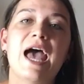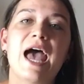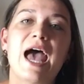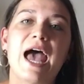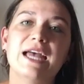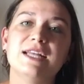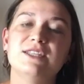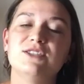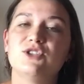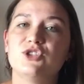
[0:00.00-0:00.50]

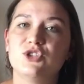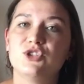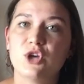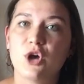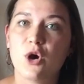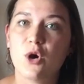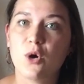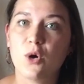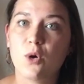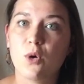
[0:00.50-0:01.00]
And
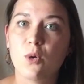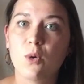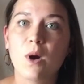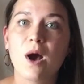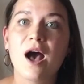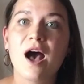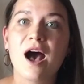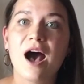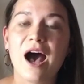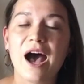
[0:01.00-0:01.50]
so
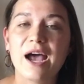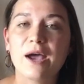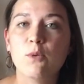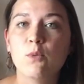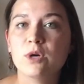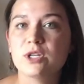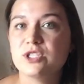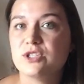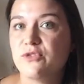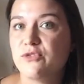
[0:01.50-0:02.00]
I
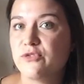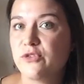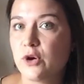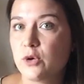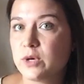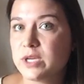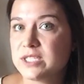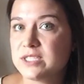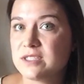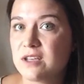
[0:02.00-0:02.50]
want to
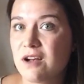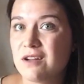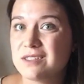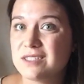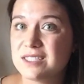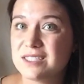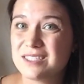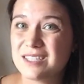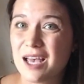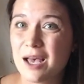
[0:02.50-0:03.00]
focus on
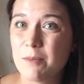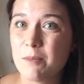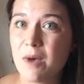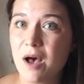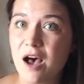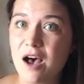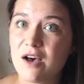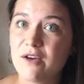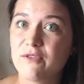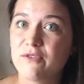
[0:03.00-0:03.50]
some
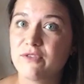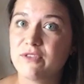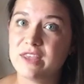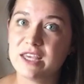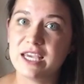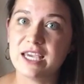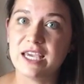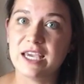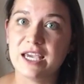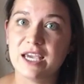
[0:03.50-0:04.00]
of
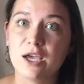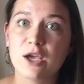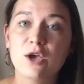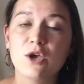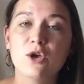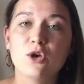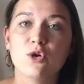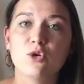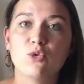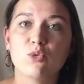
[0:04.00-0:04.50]
the
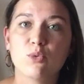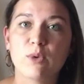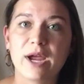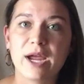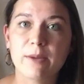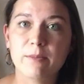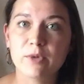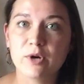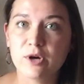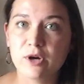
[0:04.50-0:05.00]

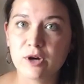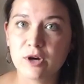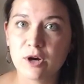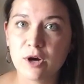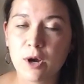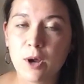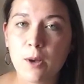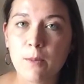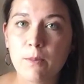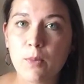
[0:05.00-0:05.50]

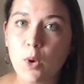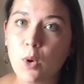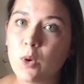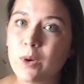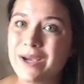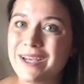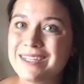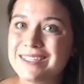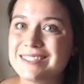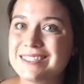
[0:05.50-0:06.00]
grammar
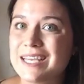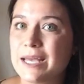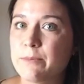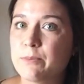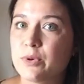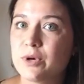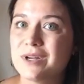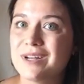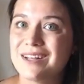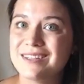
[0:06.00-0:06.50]
points and
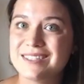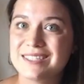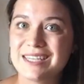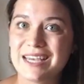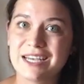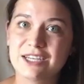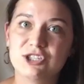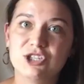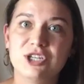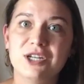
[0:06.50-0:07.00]

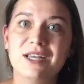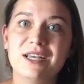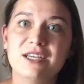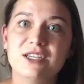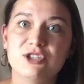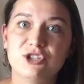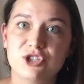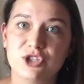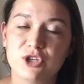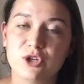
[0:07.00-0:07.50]
pronunciation
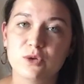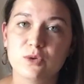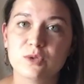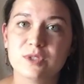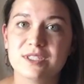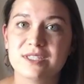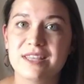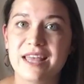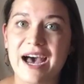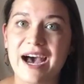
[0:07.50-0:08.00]

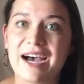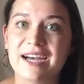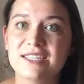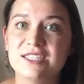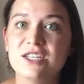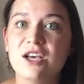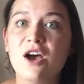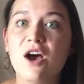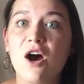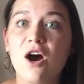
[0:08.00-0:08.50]
issues that
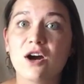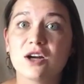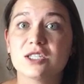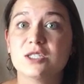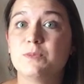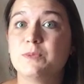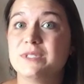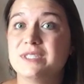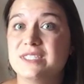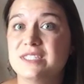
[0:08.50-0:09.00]
are
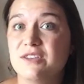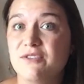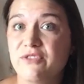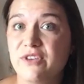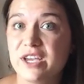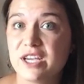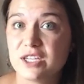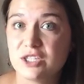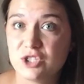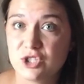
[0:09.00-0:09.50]

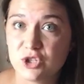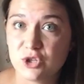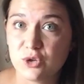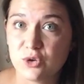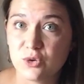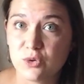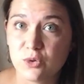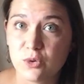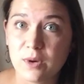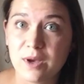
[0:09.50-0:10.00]
specific
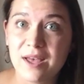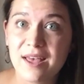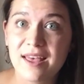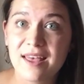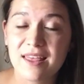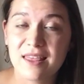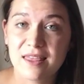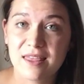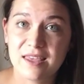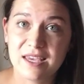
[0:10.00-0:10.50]
to
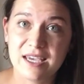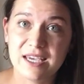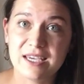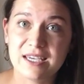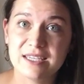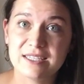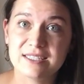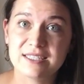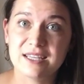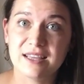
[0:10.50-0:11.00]

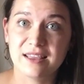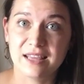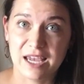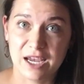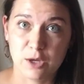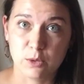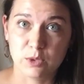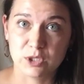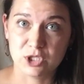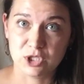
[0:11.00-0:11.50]
these
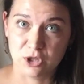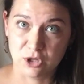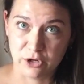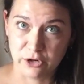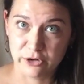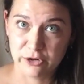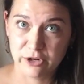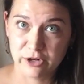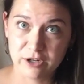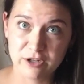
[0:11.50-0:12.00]
language
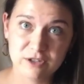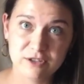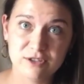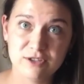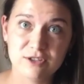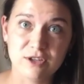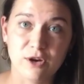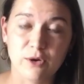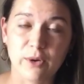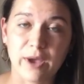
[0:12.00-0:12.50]
learners.
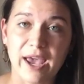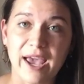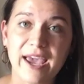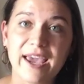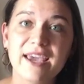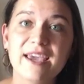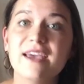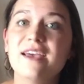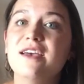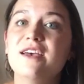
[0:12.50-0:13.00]

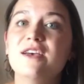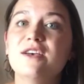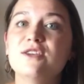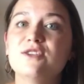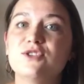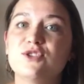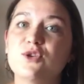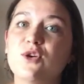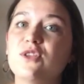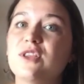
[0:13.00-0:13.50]
Okay,
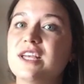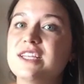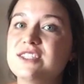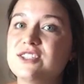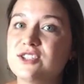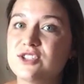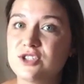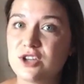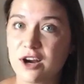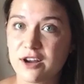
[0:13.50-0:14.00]
so let's
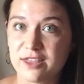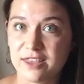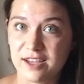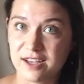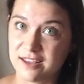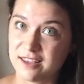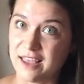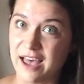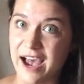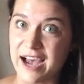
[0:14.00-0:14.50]
start the
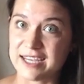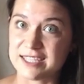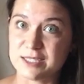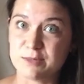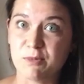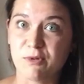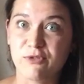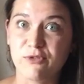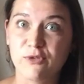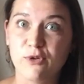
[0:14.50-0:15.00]
class.
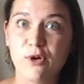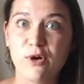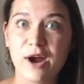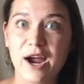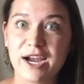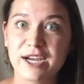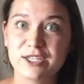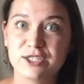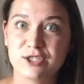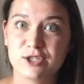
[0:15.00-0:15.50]
Before
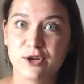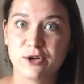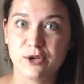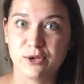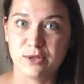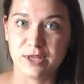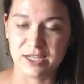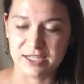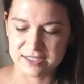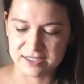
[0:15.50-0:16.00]
I show you
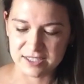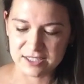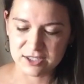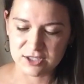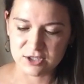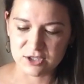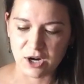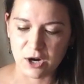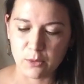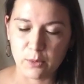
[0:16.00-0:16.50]
this, let's
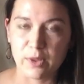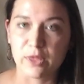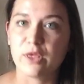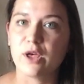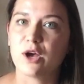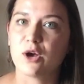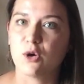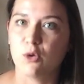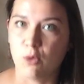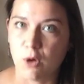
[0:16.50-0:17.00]
start with a
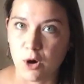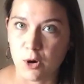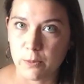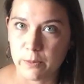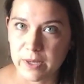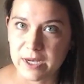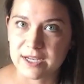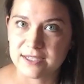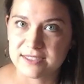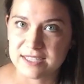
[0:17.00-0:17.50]
quote
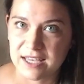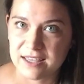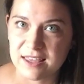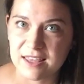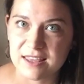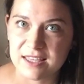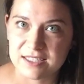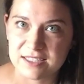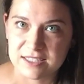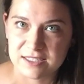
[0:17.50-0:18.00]
because I think
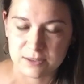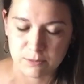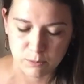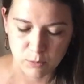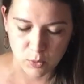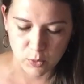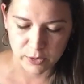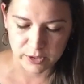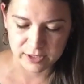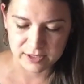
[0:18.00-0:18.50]
this is
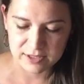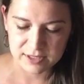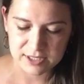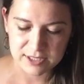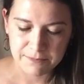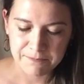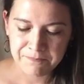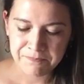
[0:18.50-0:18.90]
important.